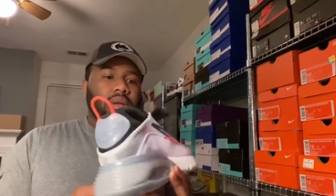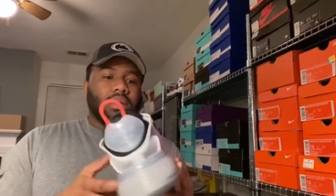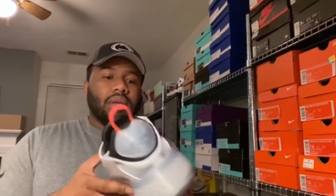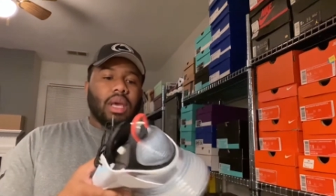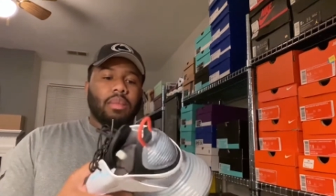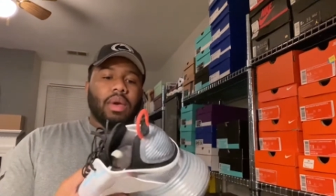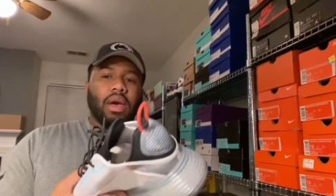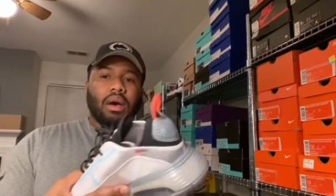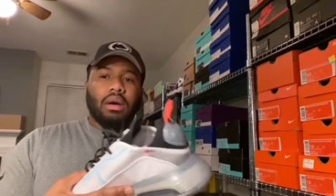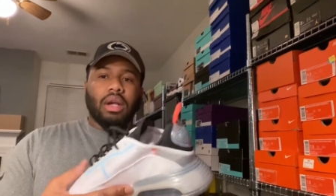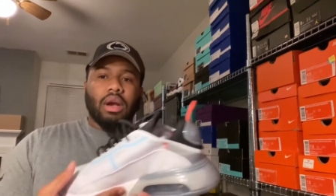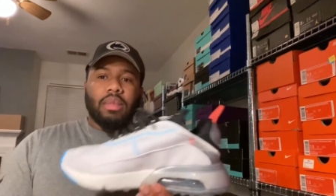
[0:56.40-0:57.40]
came
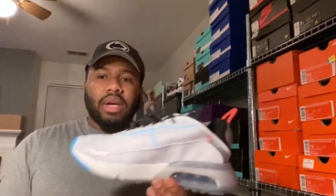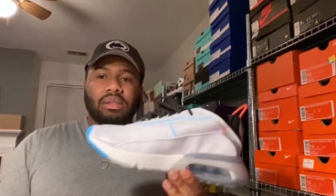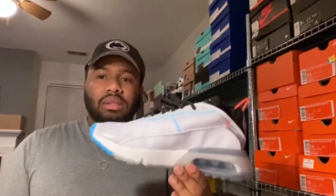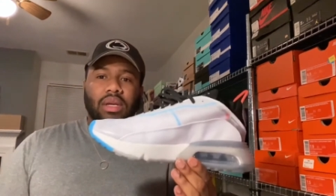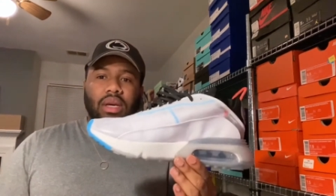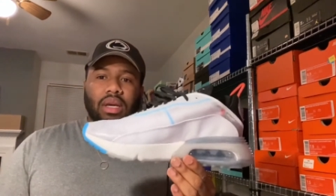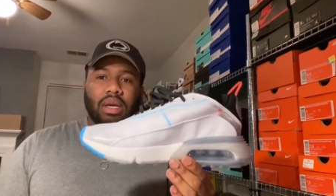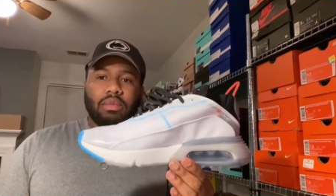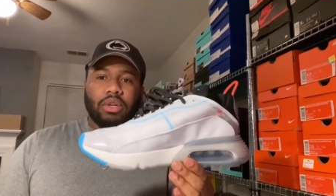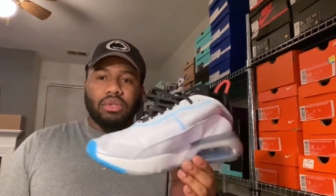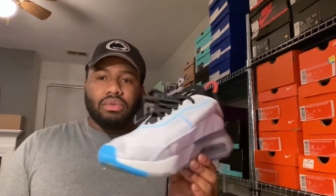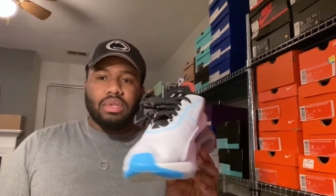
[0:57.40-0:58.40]
out Air Max Day,
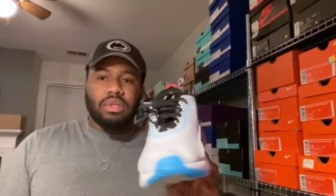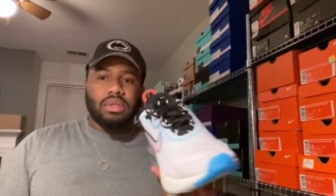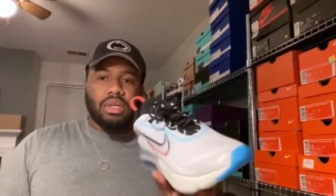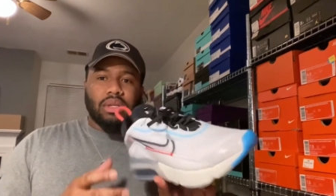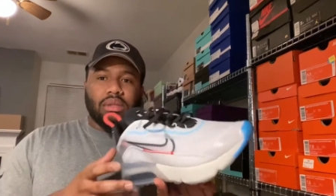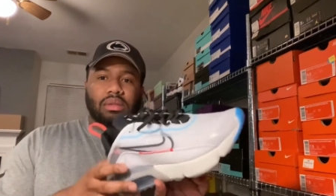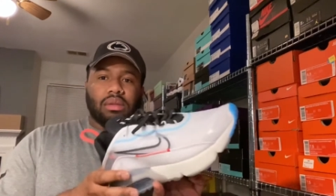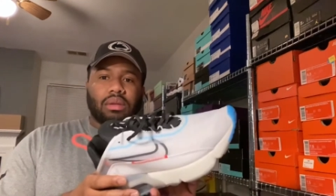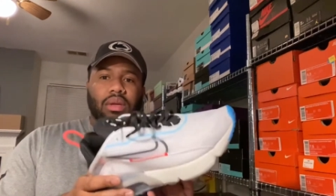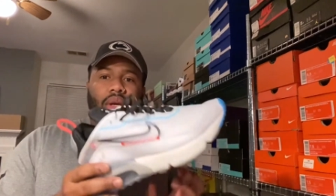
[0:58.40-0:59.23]
March 26th.